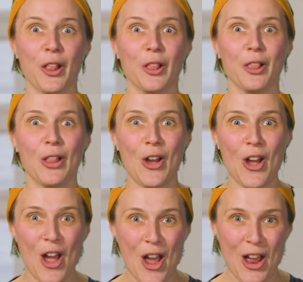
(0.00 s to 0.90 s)

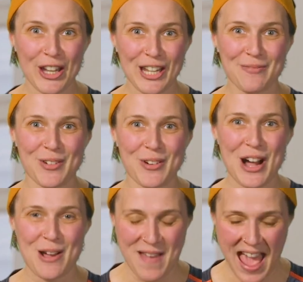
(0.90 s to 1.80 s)
learning more
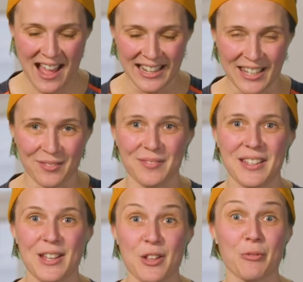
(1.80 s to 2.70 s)
about him
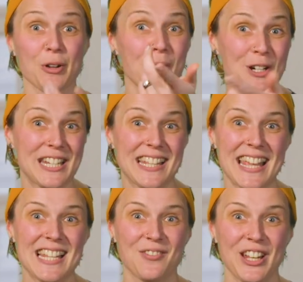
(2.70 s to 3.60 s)
through watching
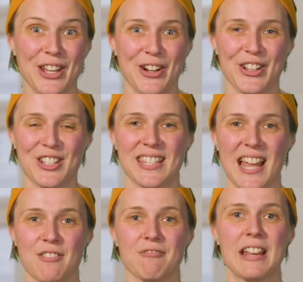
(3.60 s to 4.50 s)
these videos
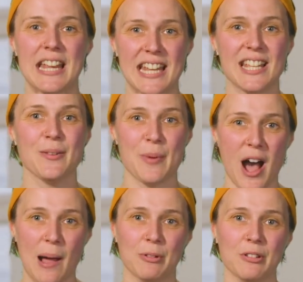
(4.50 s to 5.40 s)
and reading the
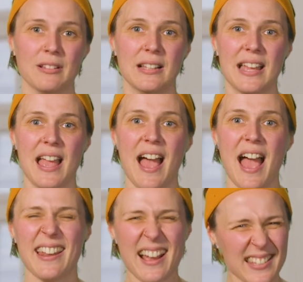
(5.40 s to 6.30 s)
Bible,
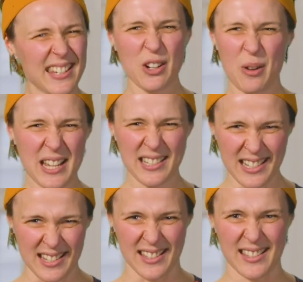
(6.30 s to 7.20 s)
and asking
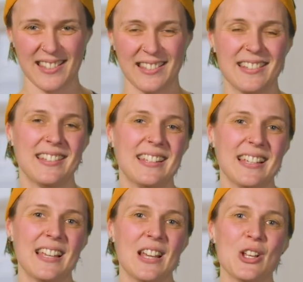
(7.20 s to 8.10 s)
questions,
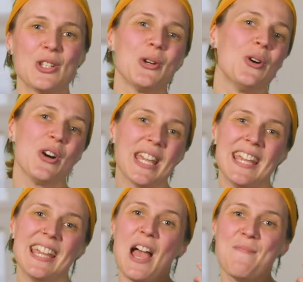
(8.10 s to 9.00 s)

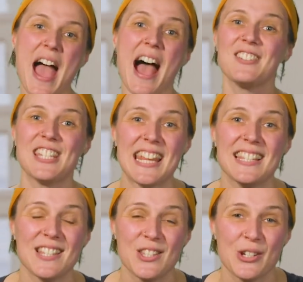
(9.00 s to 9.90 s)
talking about
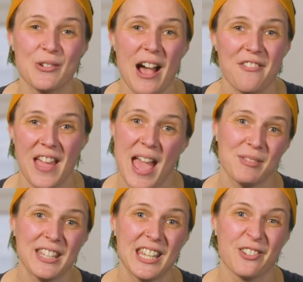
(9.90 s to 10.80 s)
Jesus to our
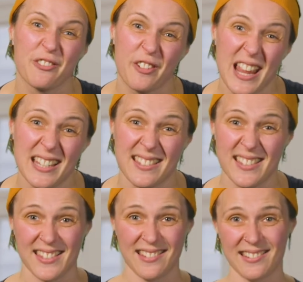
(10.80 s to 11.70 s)
family and
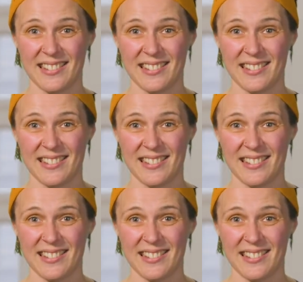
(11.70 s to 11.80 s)
friends,